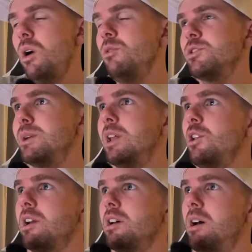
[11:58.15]
ultimately,
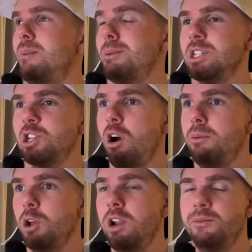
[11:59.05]
like a, uh, maybe a
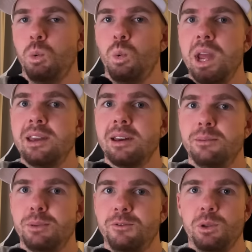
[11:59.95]
timeline of a week
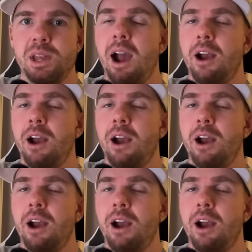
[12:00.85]
before the